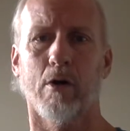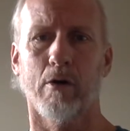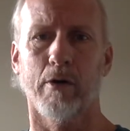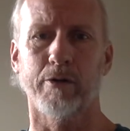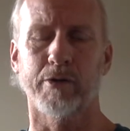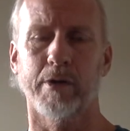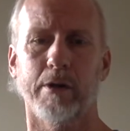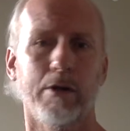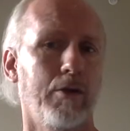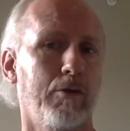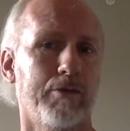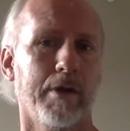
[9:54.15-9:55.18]
harness it and
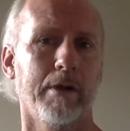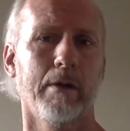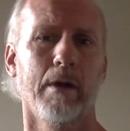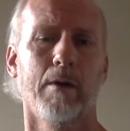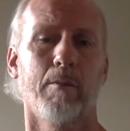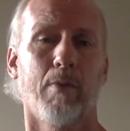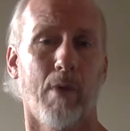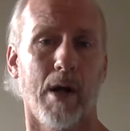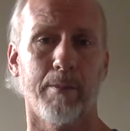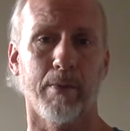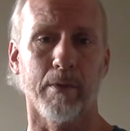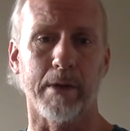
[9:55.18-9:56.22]
use it
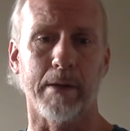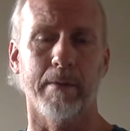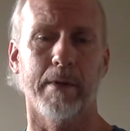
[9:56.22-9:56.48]
properly.